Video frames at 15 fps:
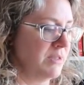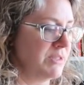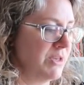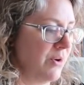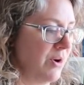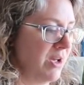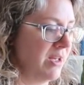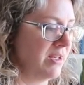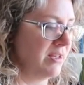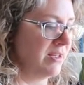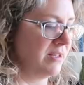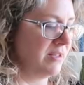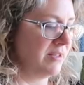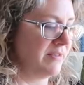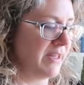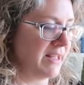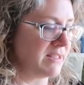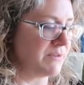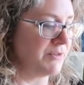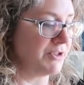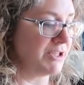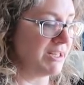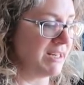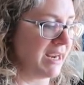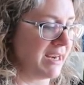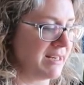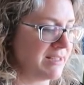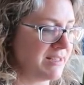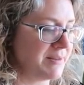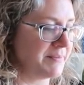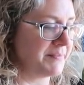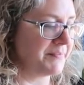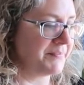So, that's for tonight.